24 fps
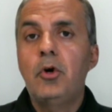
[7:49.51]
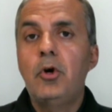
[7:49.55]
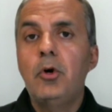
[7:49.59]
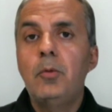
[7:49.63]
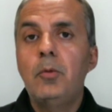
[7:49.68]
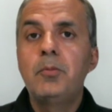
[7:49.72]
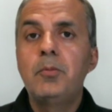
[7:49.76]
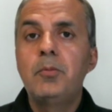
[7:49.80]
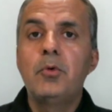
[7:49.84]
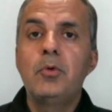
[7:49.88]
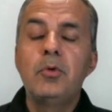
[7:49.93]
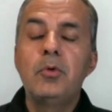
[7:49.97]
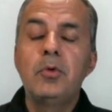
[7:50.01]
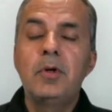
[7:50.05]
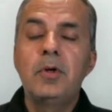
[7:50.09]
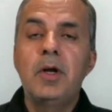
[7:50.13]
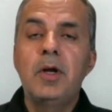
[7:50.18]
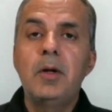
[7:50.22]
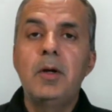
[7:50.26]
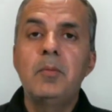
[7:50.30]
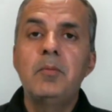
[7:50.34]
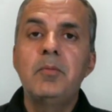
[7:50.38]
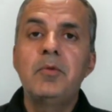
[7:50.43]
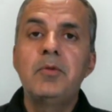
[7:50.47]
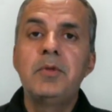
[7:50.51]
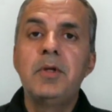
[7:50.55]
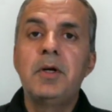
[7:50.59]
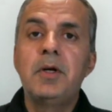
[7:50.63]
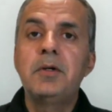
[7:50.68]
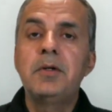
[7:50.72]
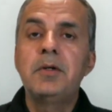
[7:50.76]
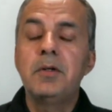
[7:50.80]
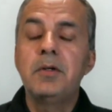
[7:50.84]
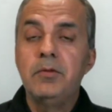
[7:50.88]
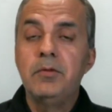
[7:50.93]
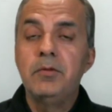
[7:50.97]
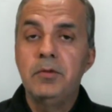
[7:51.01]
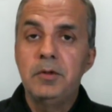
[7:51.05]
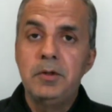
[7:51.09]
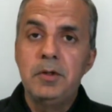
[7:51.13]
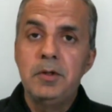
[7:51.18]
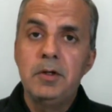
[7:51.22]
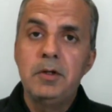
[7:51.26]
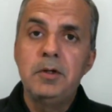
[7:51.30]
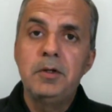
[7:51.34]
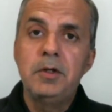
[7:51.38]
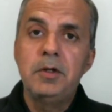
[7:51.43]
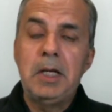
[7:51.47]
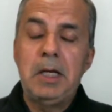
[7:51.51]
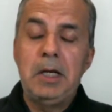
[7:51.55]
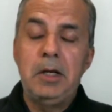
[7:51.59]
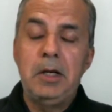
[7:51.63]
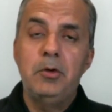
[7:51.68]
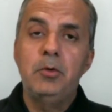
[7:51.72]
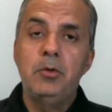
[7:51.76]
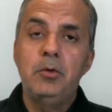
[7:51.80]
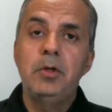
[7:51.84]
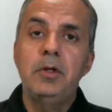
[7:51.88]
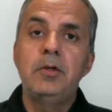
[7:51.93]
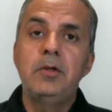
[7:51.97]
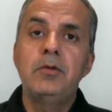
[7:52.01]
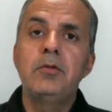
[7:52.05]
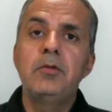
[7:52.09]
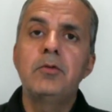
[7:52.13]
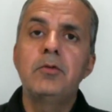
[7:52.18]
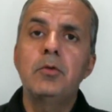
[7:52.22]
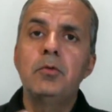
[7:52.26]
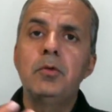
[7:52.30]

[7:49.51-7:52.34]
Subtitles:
top programs that consider telerotation.